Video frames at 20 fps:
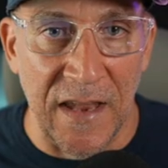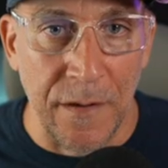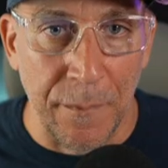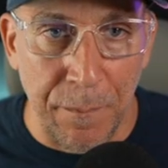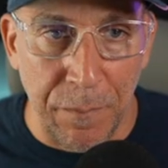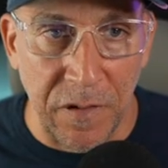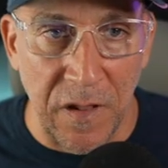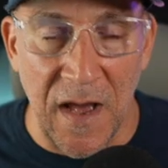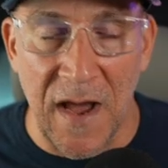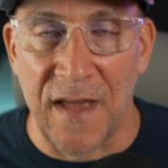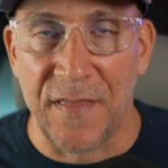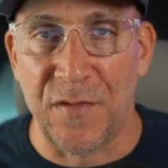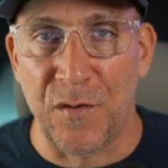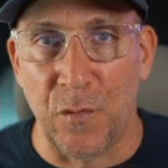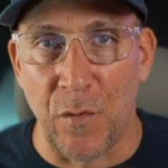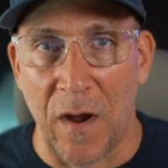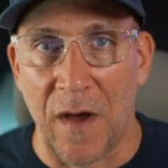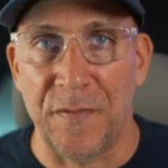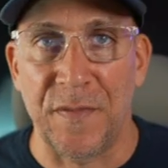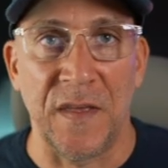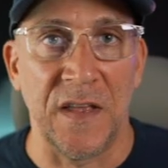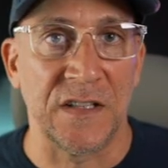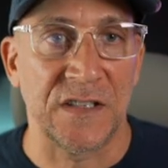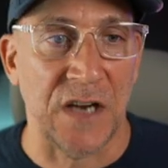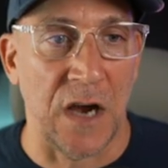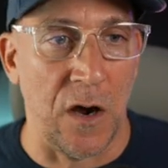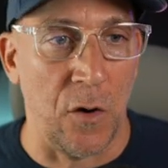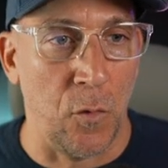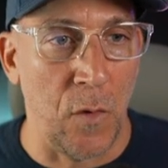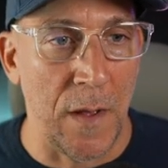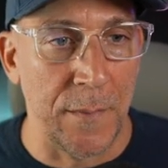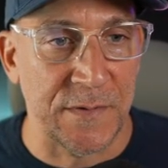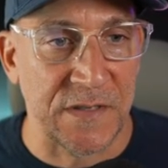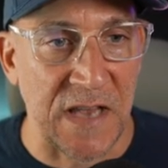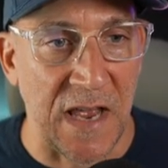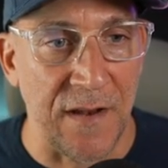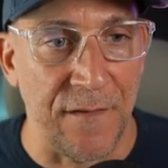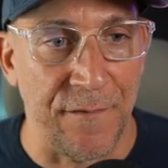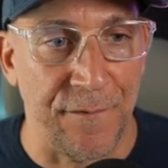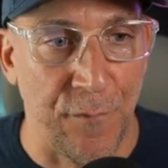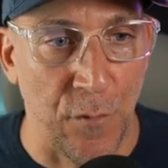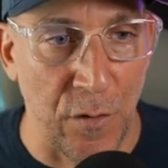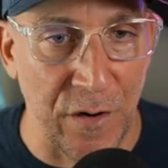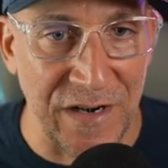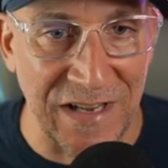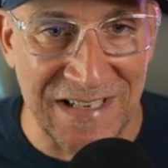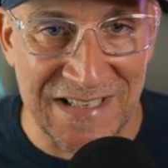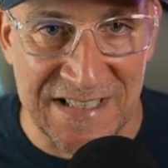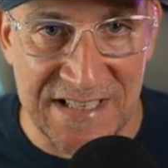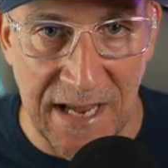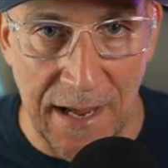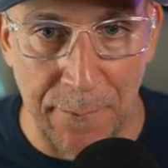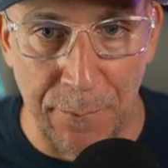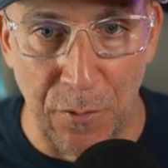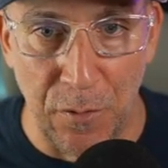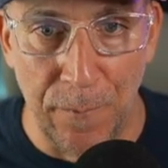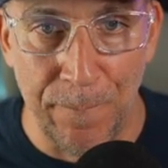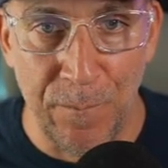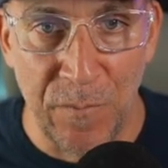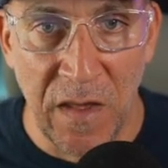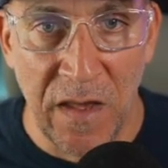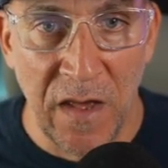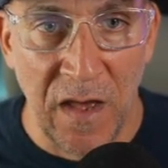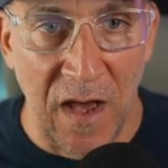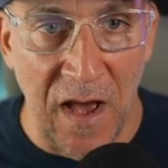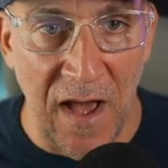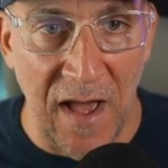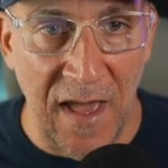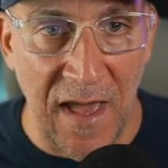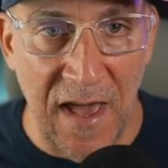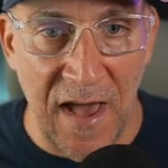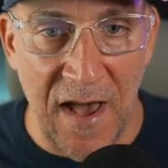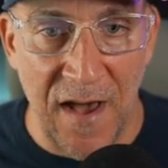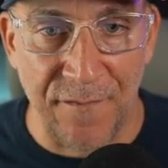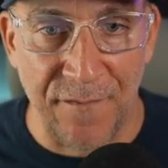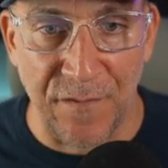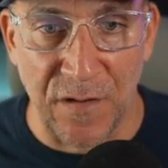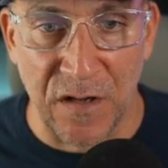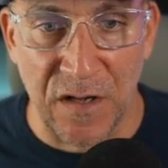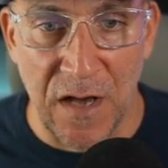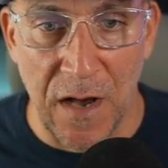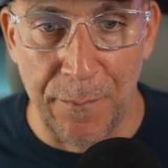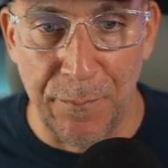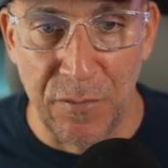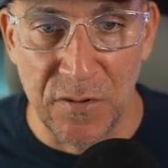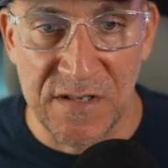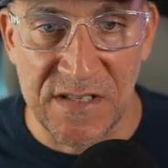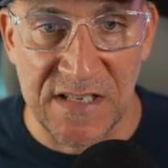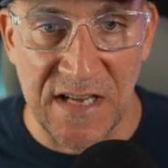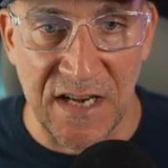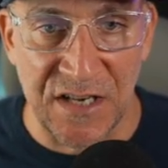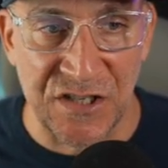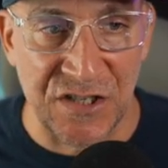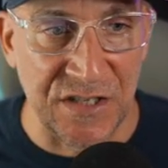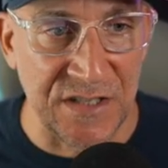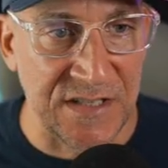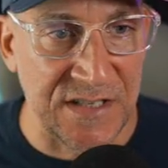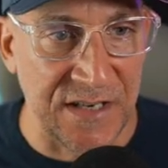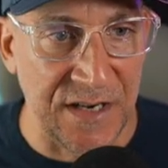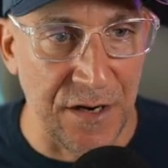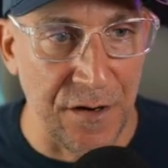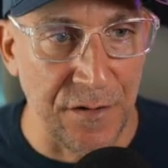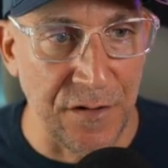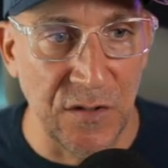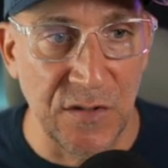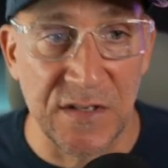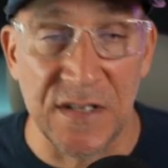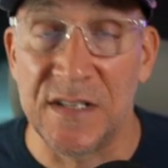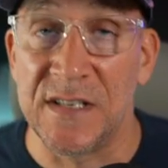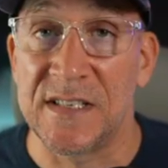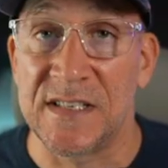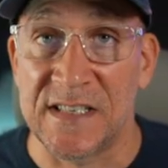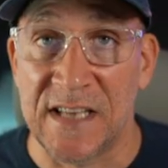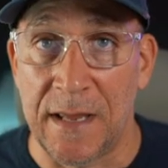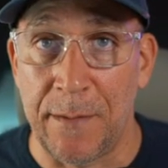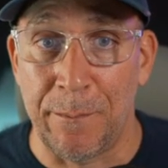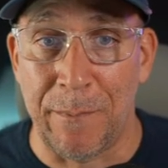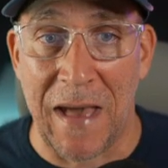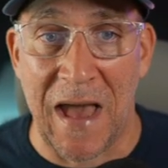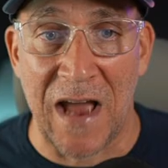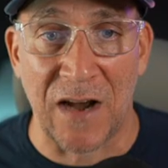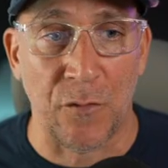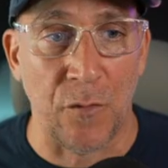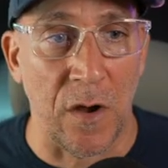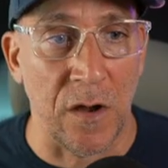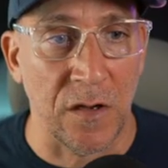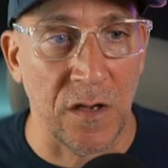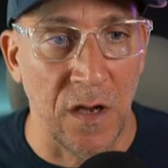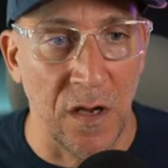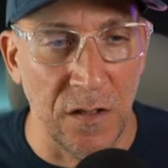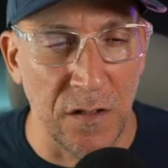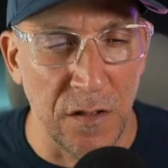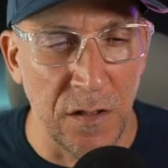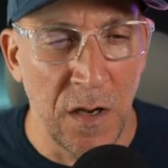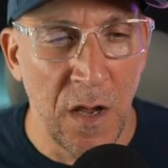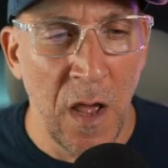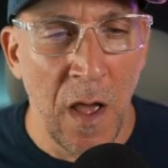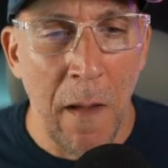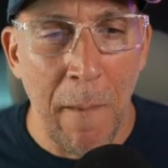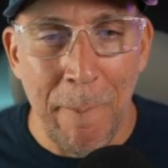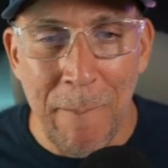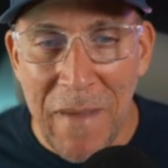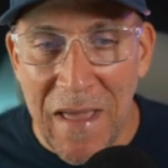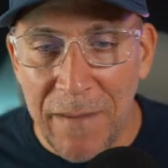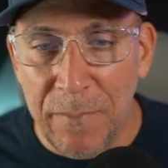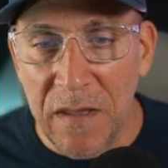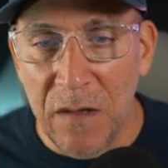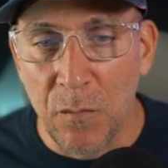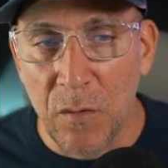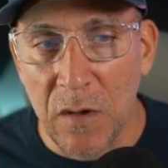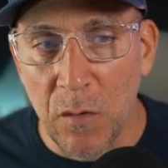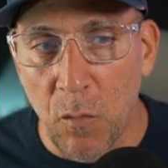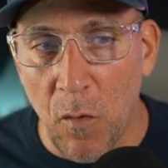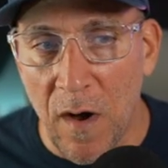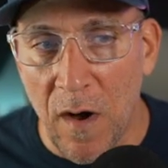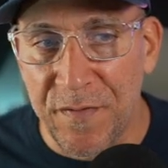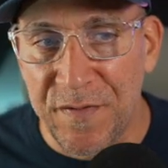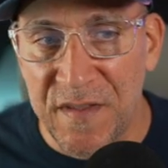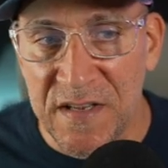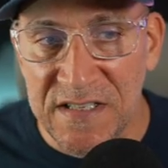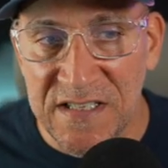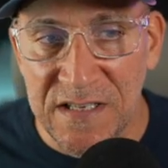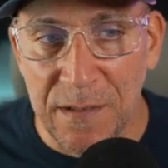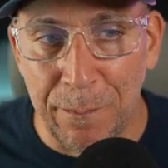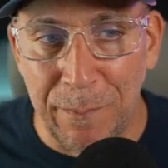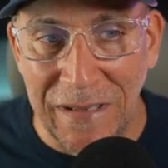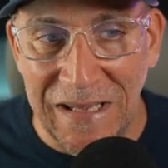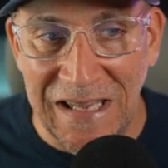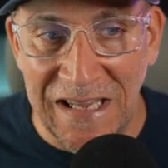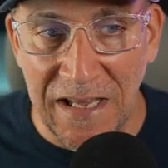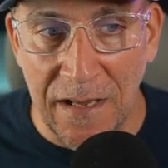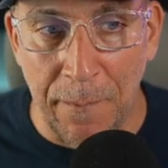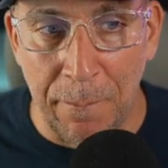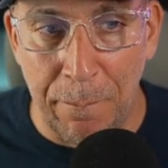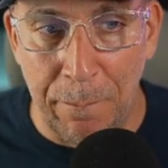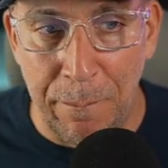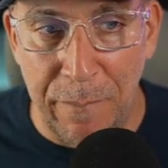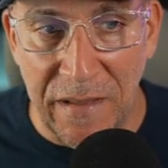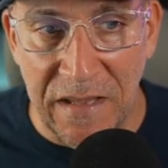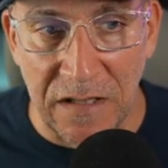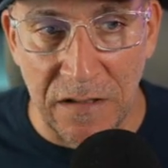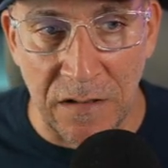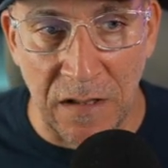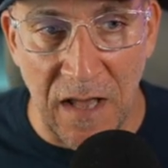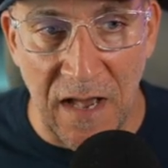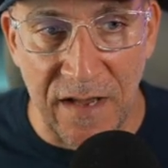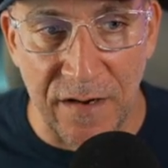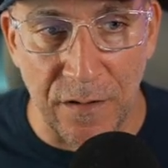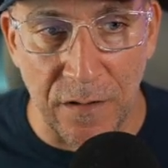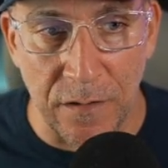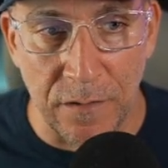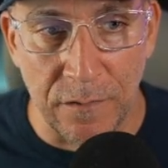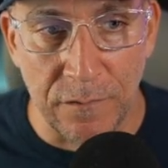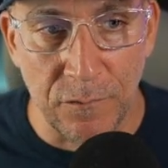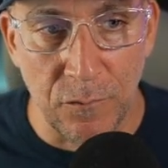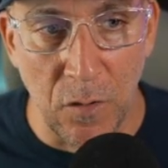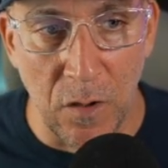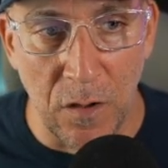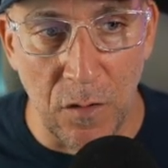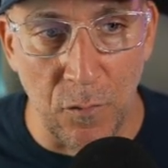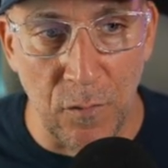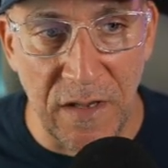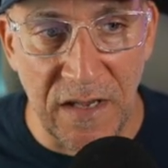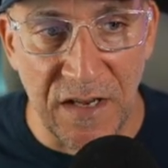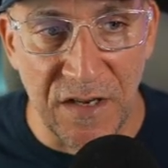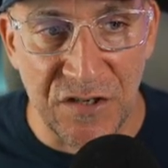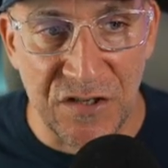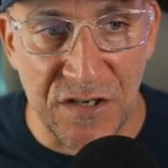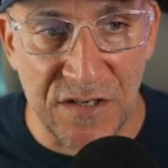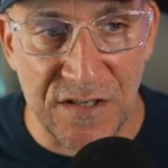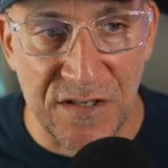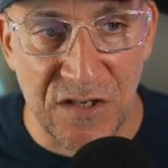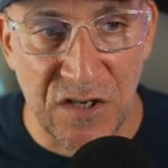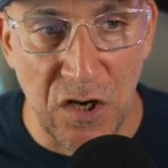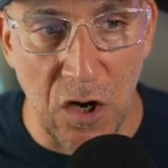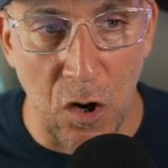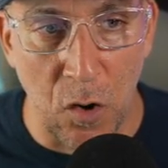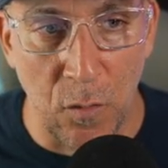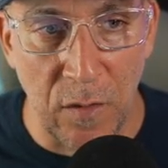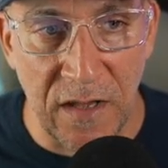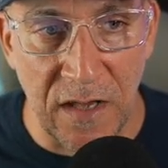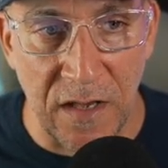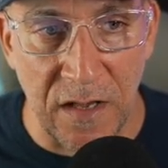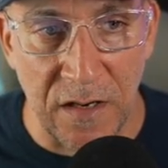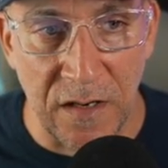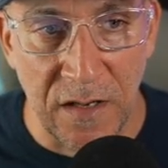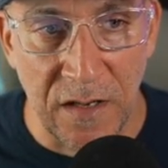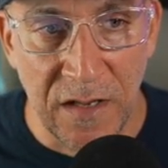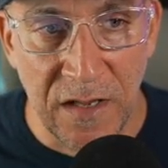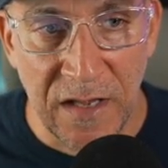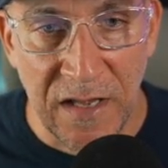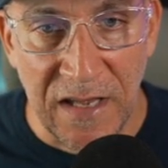and apply throughout the entire website. For an example, I have a couple sections here using the same background color. Maybe we want this to be a bit lighter. Well, we could just go in